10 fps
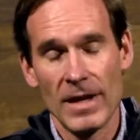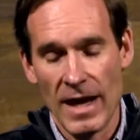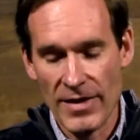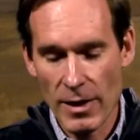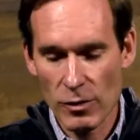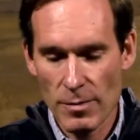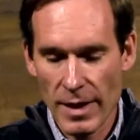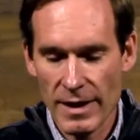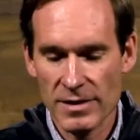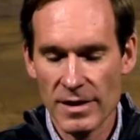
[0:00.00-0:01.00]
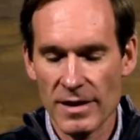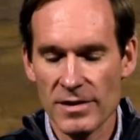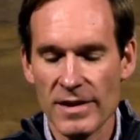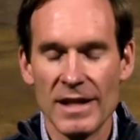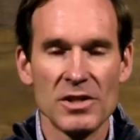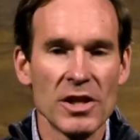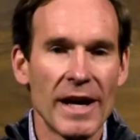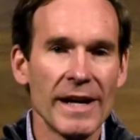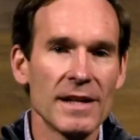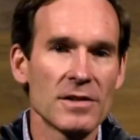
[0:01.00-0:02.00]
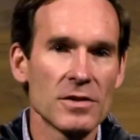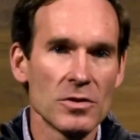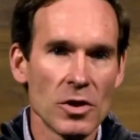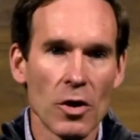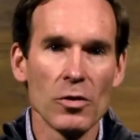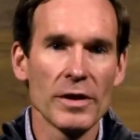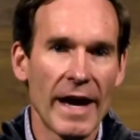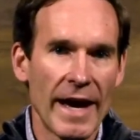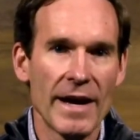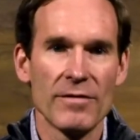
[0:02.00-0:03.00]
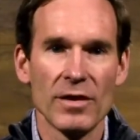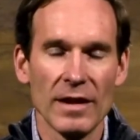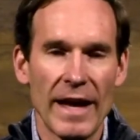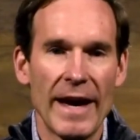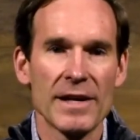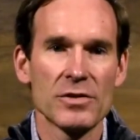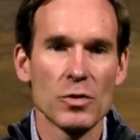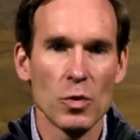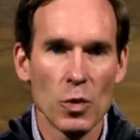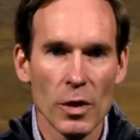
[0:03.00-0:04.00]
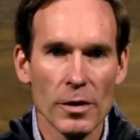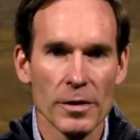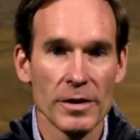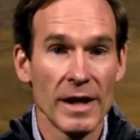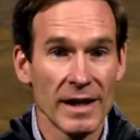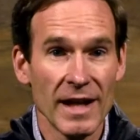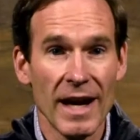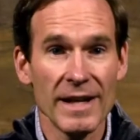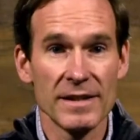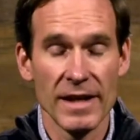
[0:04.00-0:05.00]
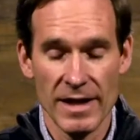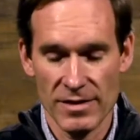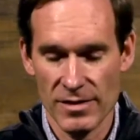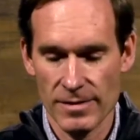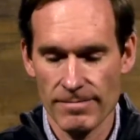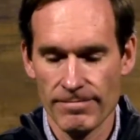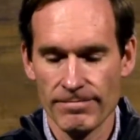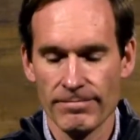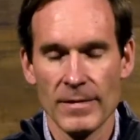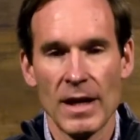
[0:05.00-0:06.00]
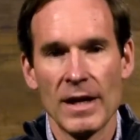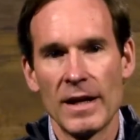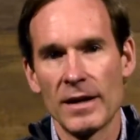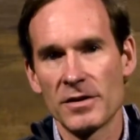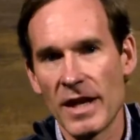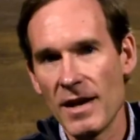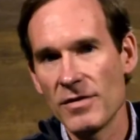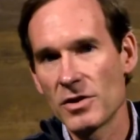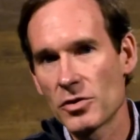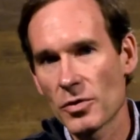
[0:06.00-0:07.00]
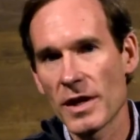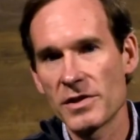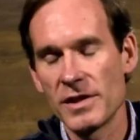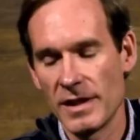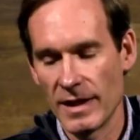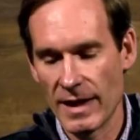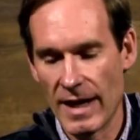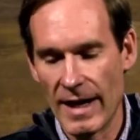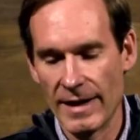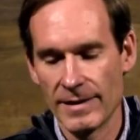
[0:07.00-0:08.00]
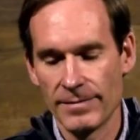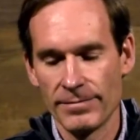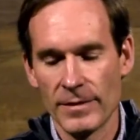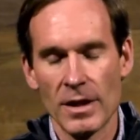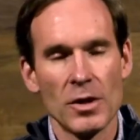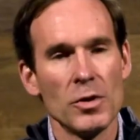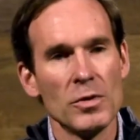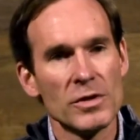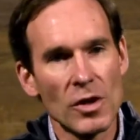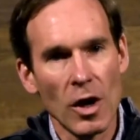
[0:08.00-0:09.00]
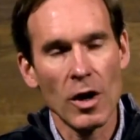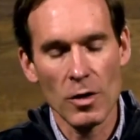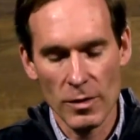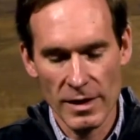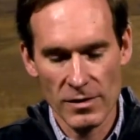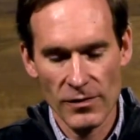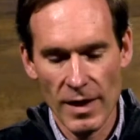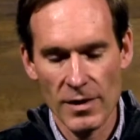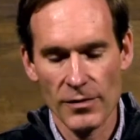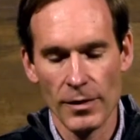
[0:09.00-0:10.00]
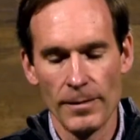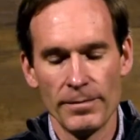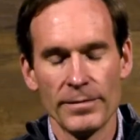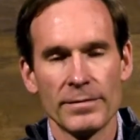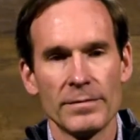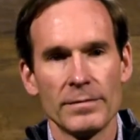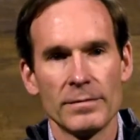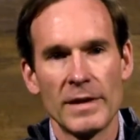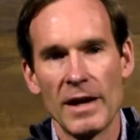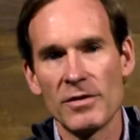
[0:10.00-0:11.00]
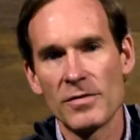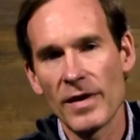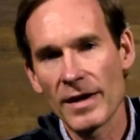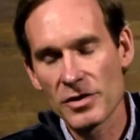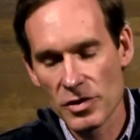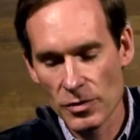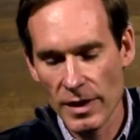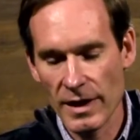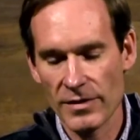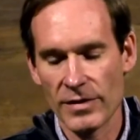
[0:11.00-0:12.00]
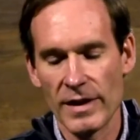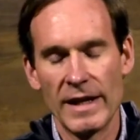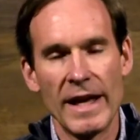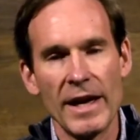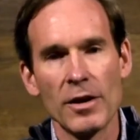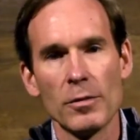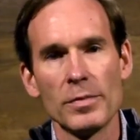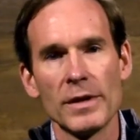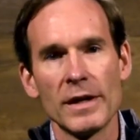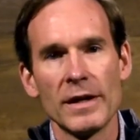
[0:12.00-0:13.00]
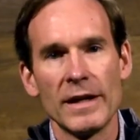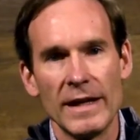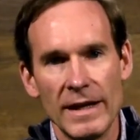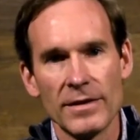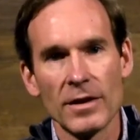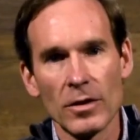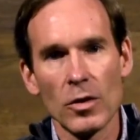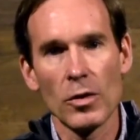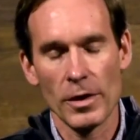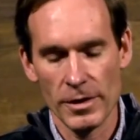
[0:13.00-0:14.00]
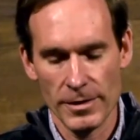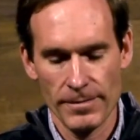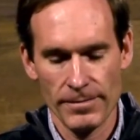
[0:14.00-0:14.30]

And that reminds us that giants don't have the last word. God does. Now, David trusted in God, who is always faithful. David found strength and help in the Lord.